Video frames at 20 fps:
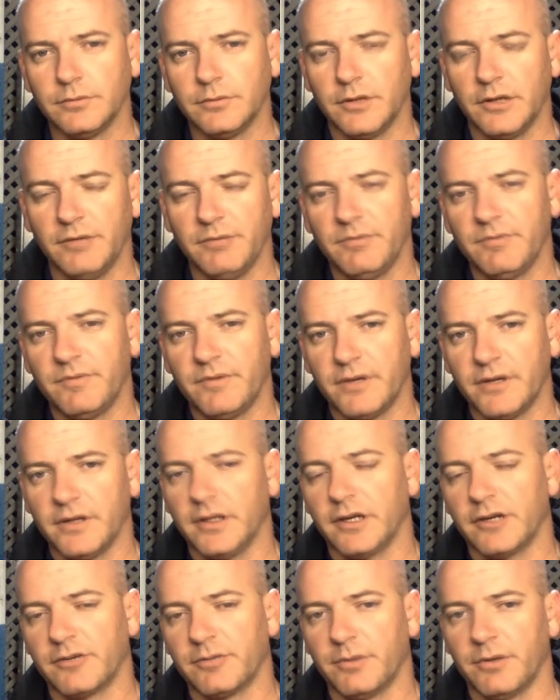have been very
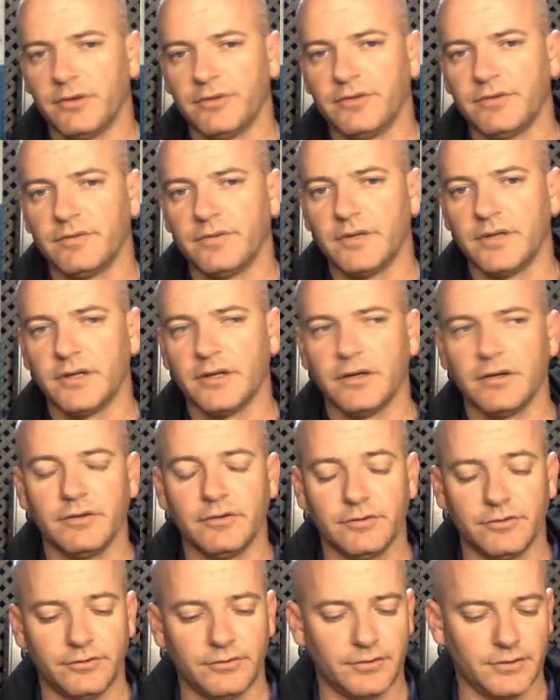lax posting
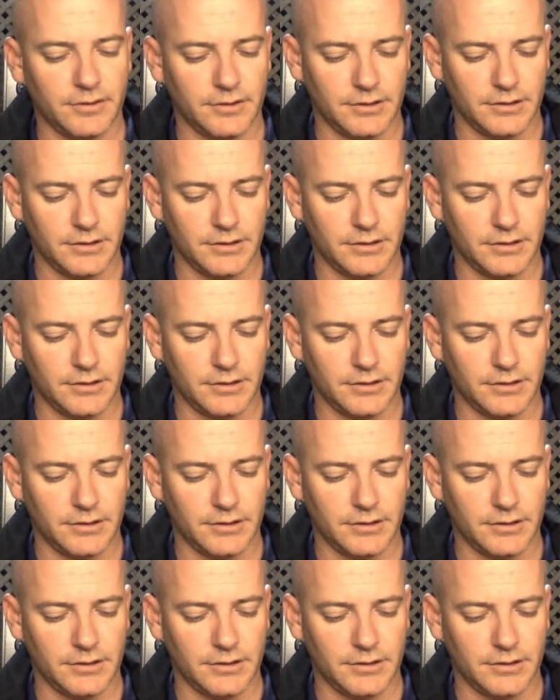videos.